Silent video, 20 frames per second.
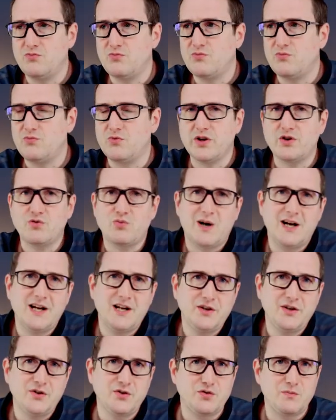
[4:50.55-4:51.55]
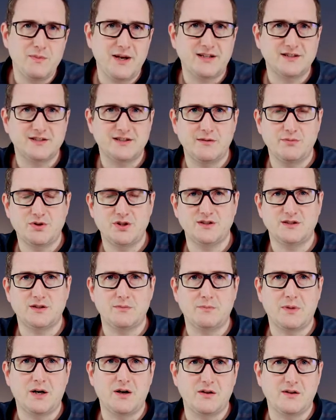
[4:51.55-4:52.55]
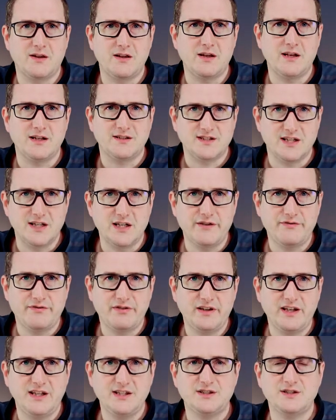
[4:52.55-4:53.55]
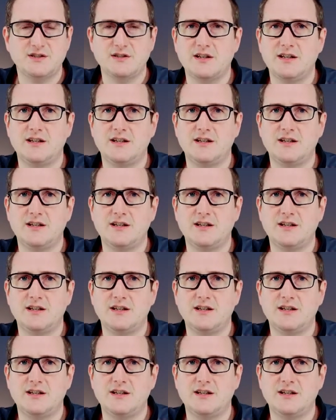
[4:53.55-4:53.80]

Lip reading: require you to make assumptions about its interface,